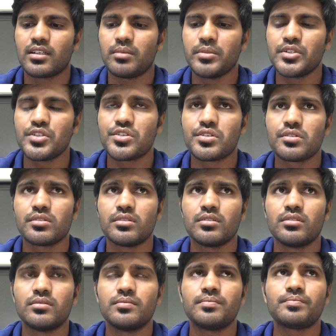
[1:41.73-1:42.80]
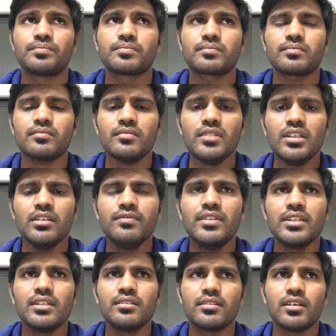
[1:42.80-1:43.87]
coming to, if
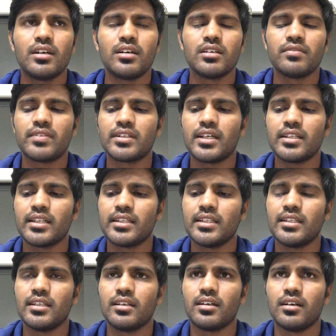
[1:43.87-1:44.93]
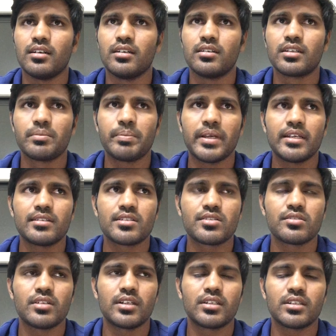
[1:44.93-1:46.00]
there is if I done any repairs
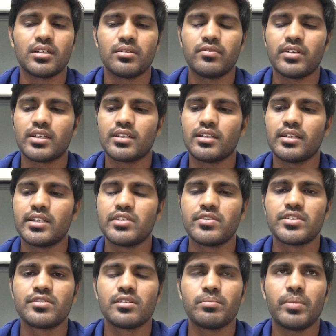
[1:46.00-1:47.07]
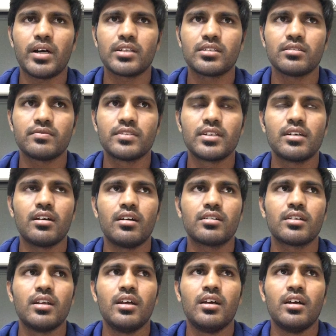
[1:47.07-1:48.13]
to that for an individual part of the
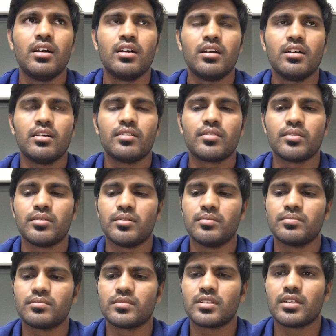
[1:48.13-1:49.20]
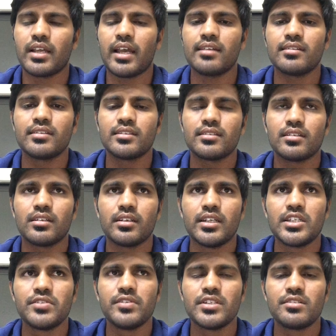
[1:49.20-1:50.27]
car. So as an
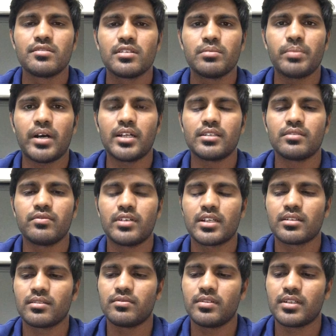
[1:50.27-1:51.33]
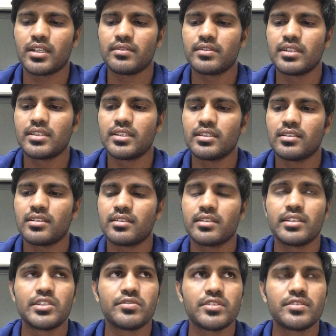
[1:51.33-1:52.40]
individual part for everything, there's an
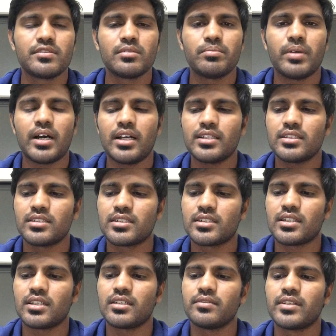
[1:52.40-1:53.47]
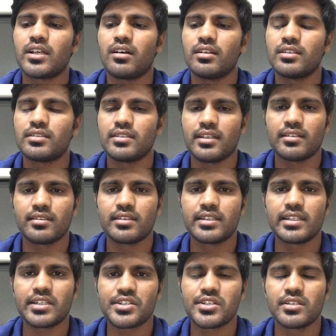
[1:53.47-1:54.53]
individual part, we call it as
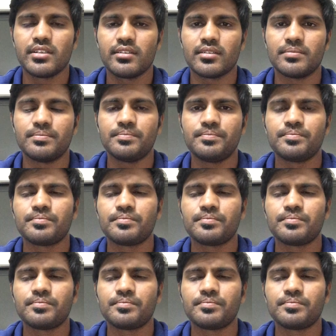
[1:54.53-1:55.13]
reductionism.